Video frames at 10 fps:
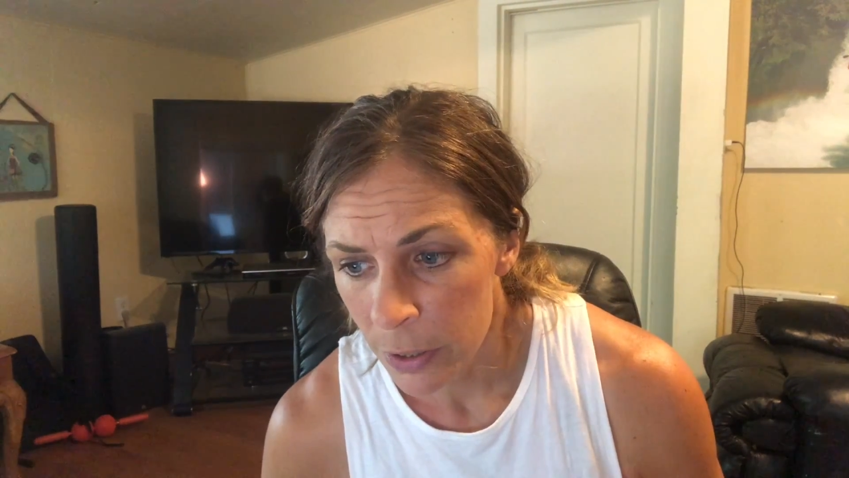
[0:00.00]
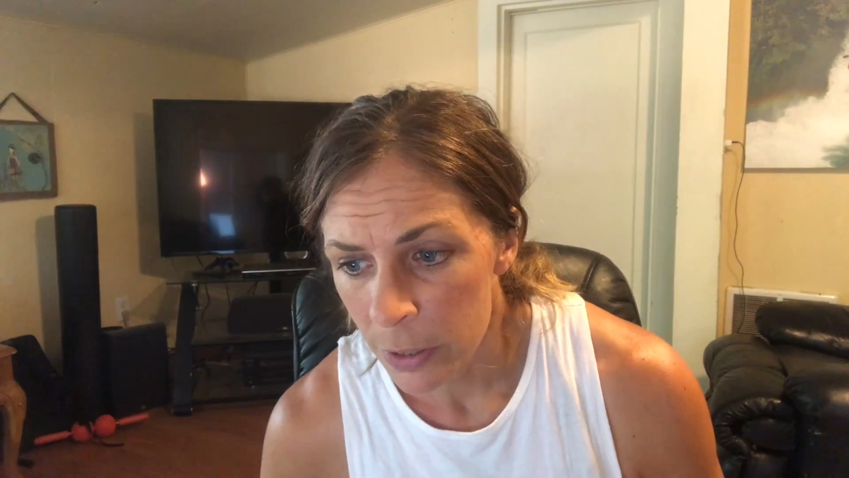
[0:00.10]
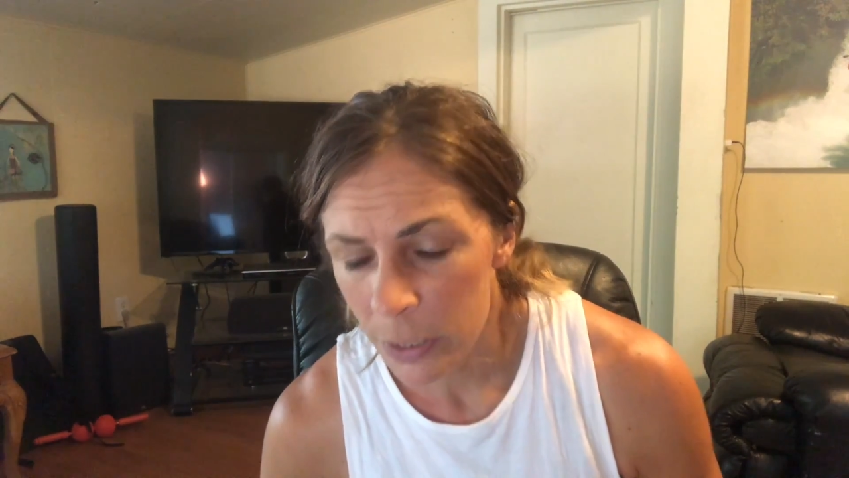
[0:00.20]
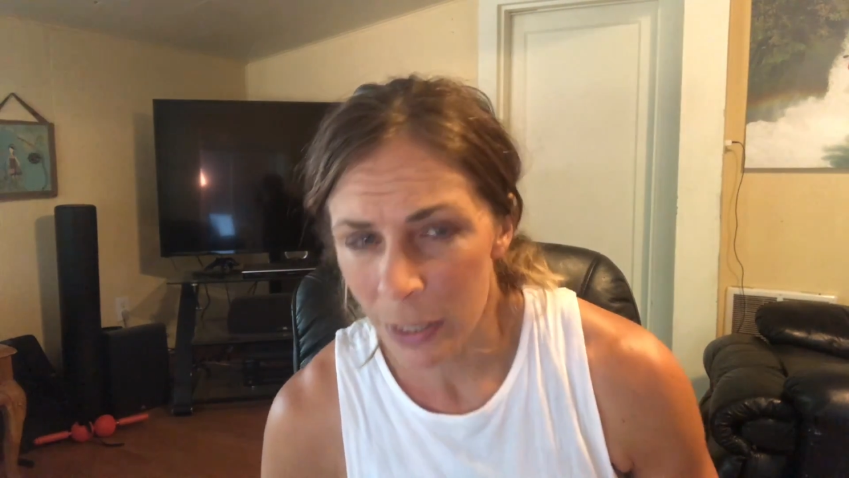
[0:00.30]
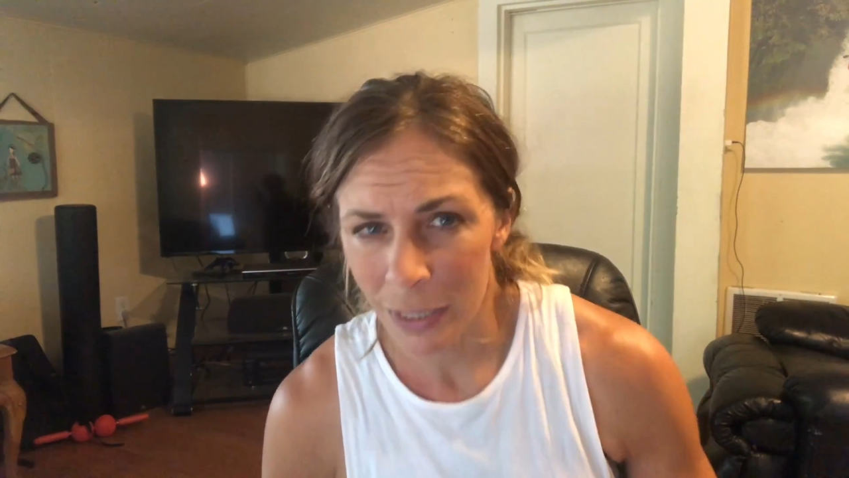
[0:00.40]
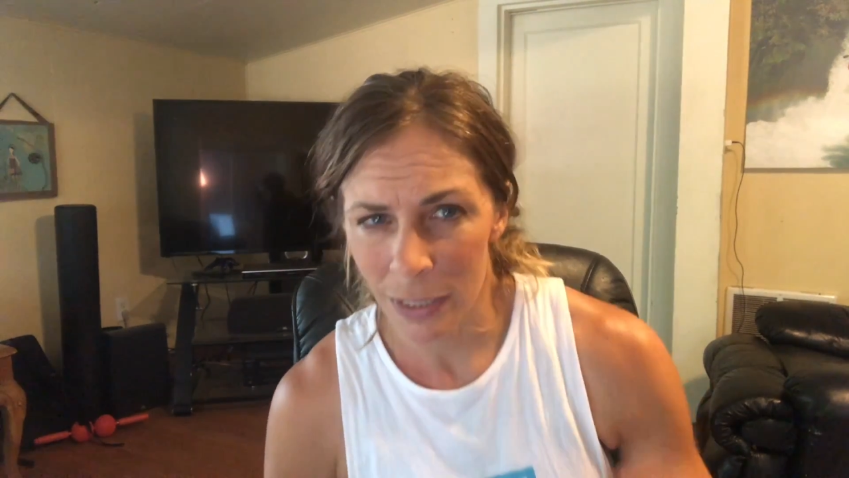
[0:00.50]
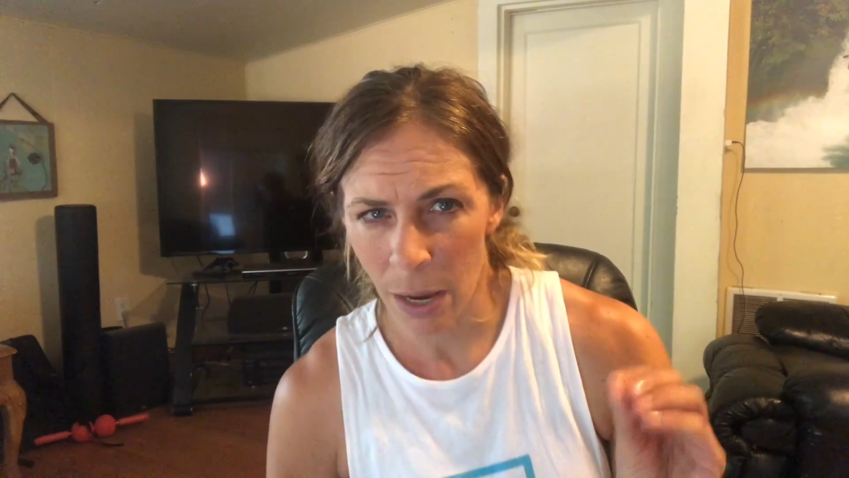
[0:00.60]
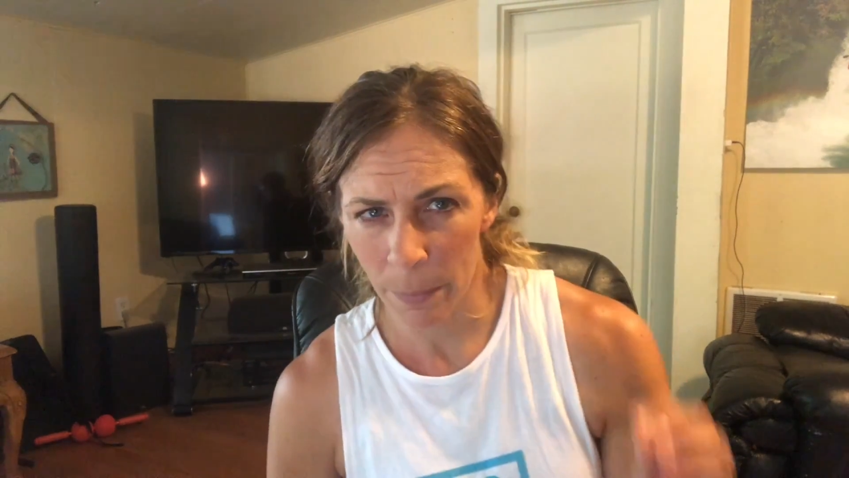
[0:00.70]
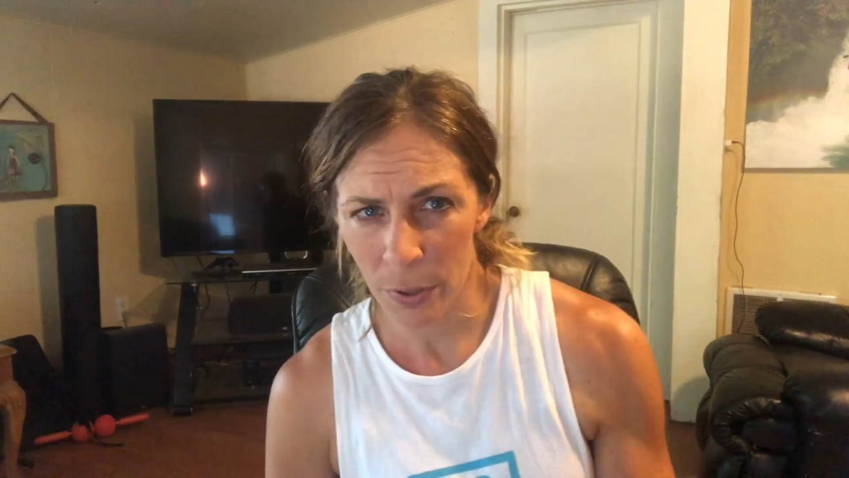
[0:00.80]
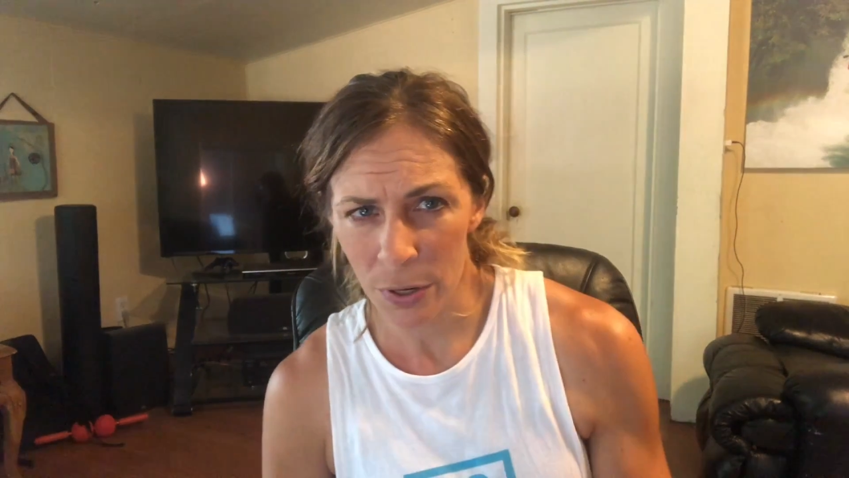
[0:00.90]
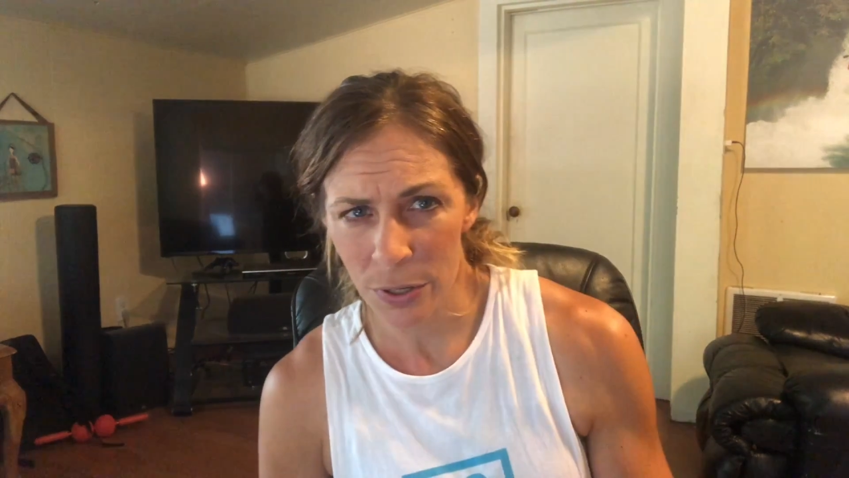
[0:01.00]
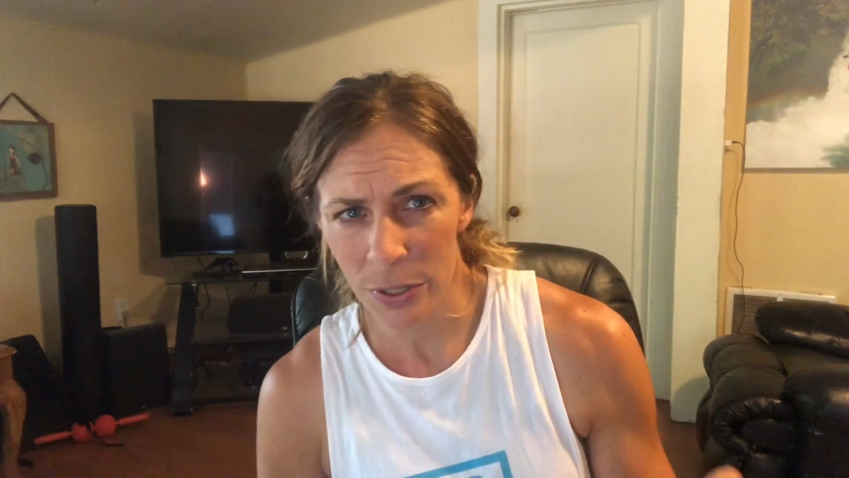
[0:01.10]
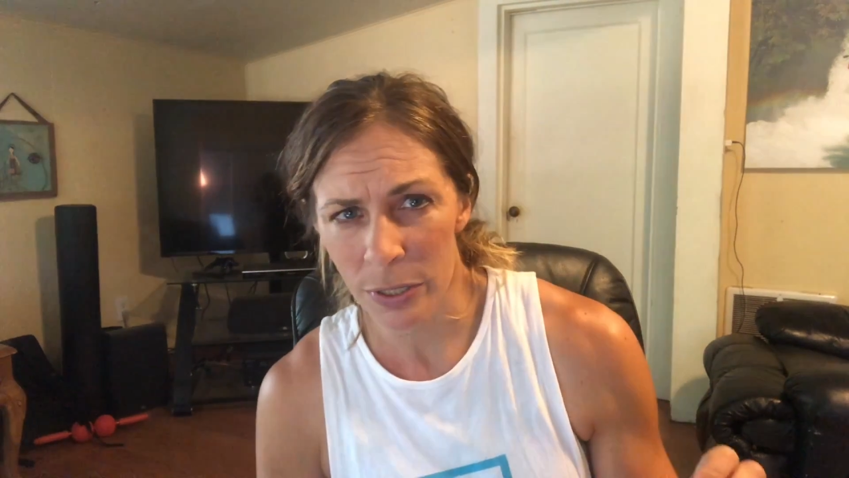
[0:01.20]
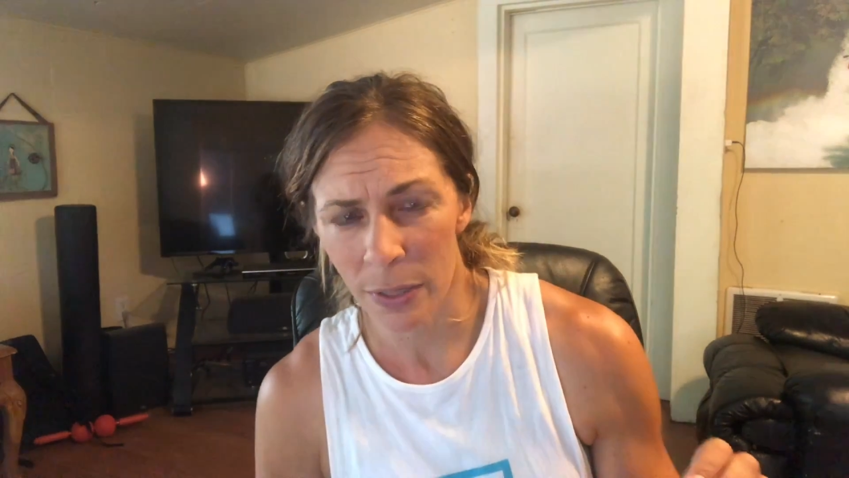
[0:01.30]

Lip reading: to the numbers